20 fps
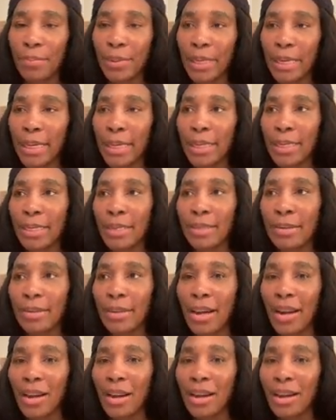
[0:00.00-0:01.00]
But
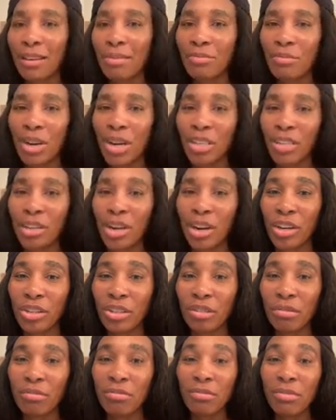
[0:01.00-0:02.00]
I watch
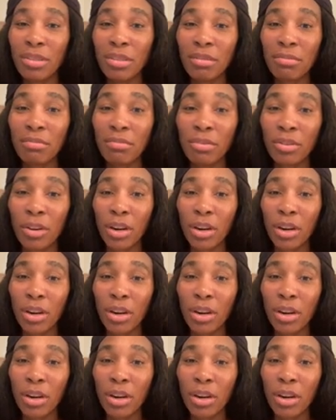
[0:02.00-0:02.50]
cartoons,